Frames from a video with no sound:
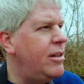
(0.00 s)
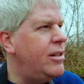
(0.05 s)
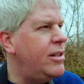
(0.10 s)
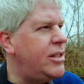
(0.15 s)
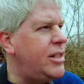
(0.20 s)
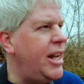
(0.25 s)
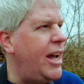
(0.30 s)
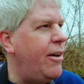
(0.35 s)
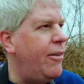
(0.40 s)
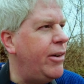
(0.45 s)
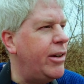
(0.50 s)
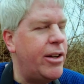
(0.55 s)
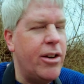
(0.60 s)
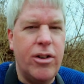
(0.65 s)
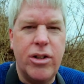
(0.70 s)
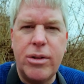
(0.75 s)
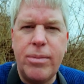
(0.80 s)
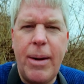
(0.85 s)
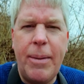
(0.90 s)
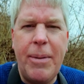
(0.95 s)
see how it
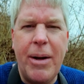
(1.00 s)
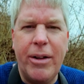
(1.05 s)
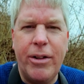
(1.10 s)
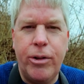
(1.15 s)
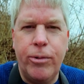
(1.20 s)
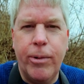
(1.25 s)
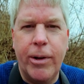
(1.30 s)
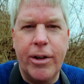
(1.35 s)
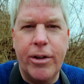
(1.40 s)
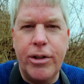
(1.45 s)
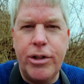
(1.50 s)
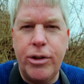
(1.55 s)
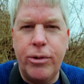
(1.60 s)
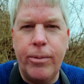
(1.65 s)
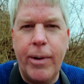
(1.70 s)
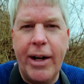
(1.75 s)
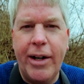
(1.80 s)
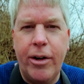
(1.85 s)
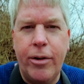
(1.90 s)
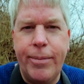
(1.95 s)
goes. Maybe I'll do one or two
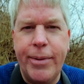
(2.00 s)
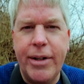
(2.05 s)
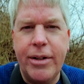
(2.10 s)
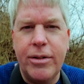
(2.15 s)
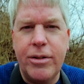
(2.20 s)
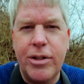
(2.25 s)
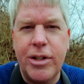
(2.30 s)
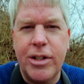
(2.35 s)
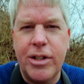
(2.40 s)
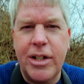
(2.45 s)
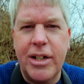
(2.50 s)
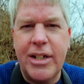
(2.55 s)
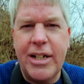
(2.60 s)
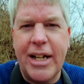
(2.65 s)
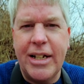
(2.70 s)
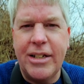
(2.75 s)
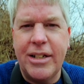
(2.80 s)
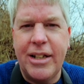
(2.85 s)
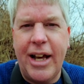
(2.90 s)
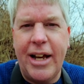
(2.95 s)
wide open just to
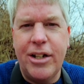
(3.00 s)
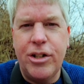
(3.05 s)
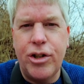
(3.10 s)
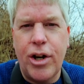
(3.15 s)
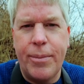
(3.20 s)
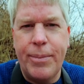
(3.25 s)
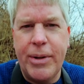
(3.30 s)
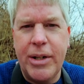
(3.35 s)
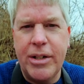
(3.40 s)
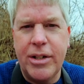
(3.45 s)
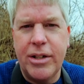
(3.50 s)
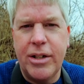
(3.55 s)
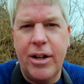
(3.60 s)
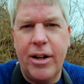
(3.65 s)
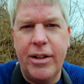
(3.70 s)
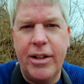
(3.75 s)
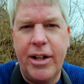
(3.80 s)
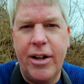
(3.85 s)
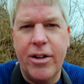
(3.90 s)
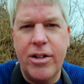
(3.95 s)
test that sharpness
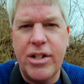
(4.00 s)
on the